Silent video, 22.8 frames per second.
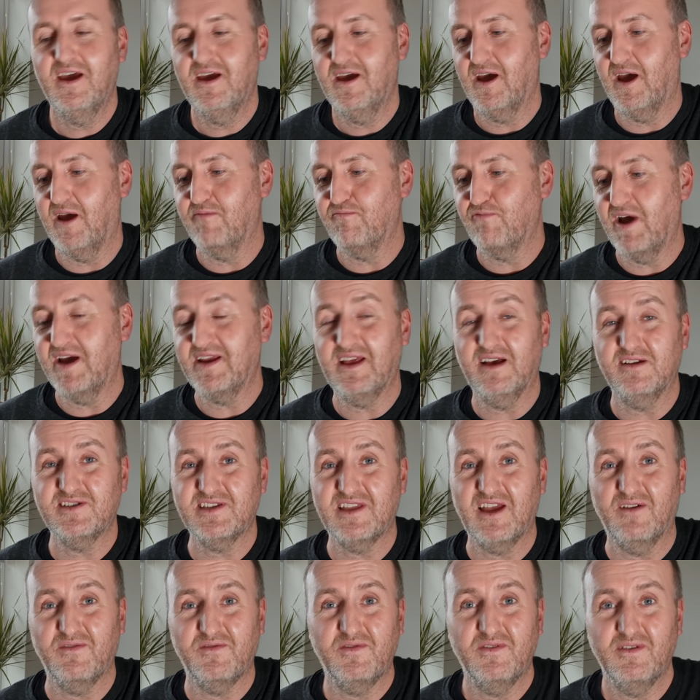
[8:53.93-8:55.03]
radio
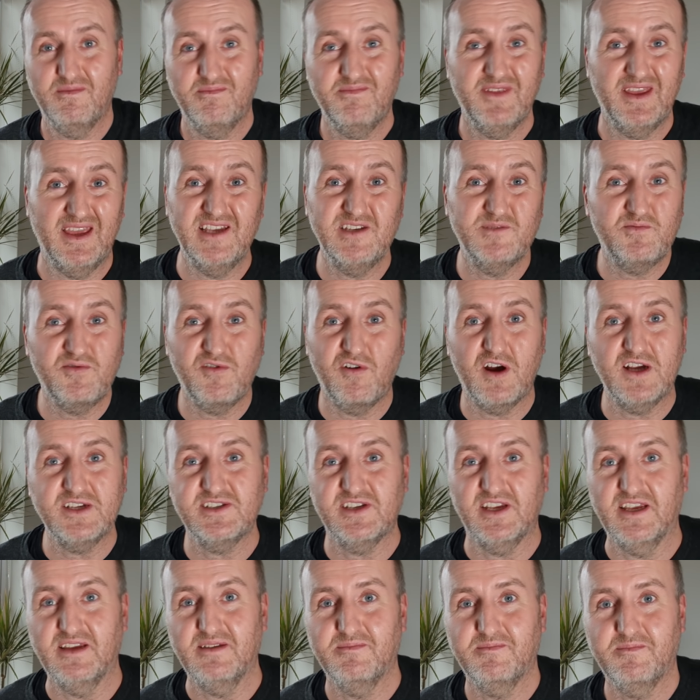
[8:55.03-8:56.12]
stuff is
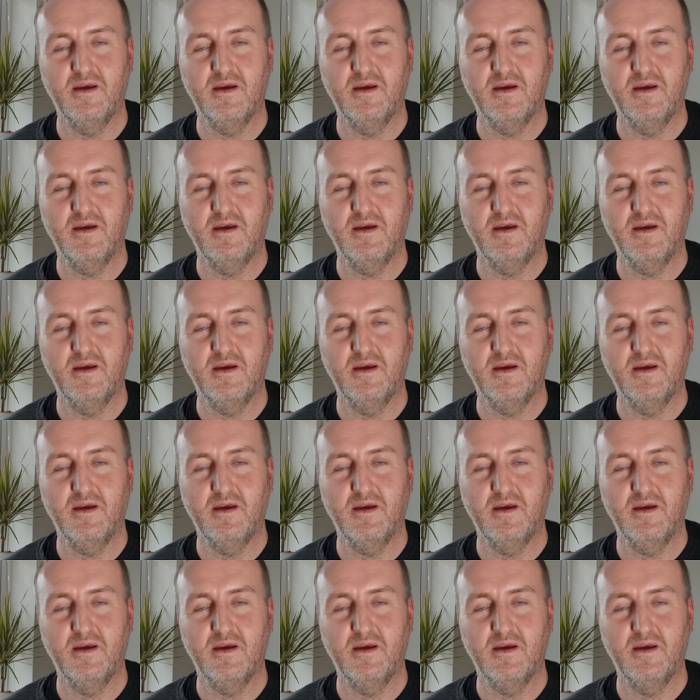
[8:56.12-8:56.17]
pricey.